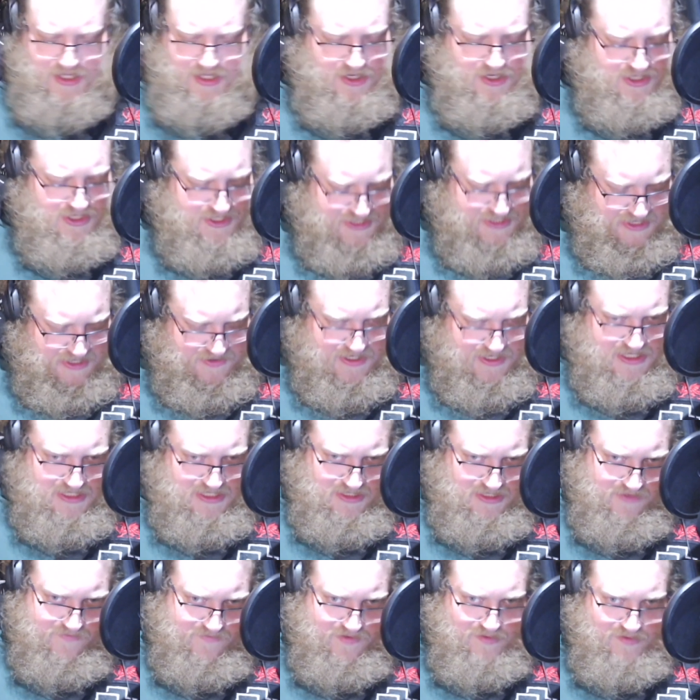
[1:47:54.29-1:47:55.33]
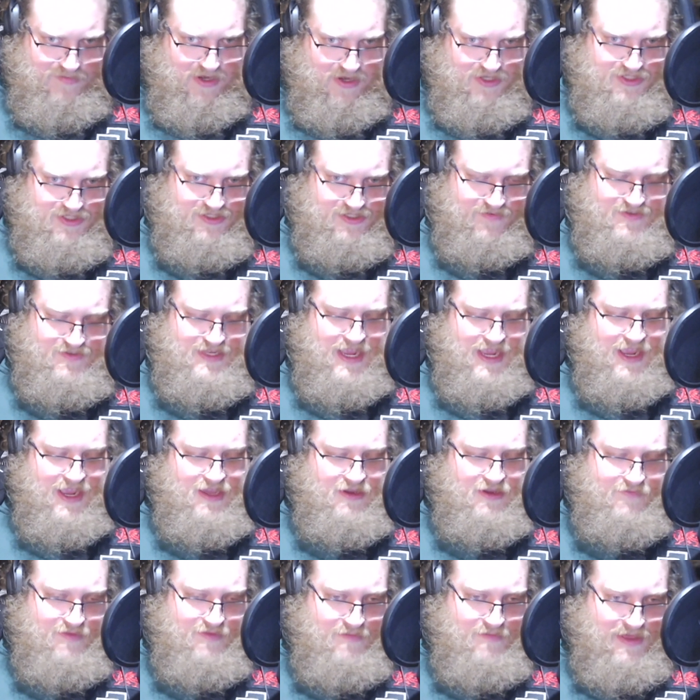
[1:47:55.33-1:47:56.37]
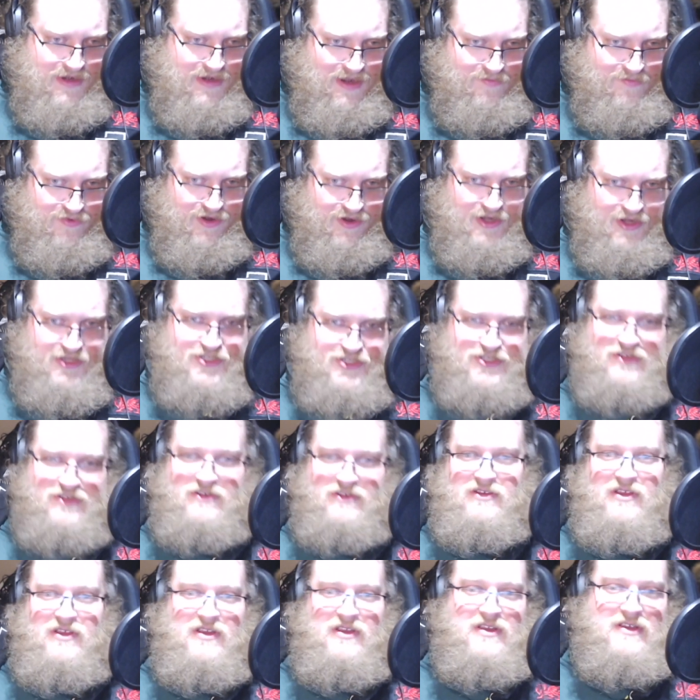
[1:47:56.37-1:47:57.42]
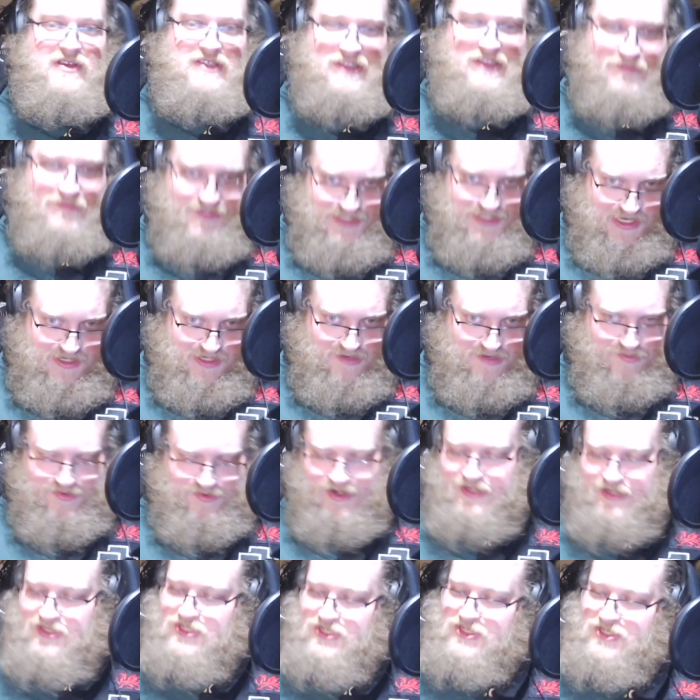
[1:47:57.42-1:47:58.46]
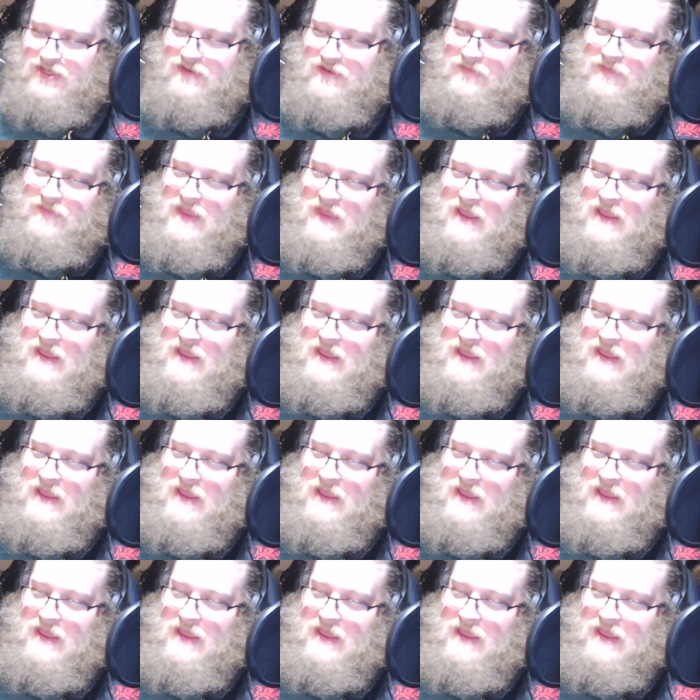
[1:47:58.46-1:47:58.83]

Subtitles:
You can see these lovely pictures I've taken of the Menai Bridge and the Britannia Bridge,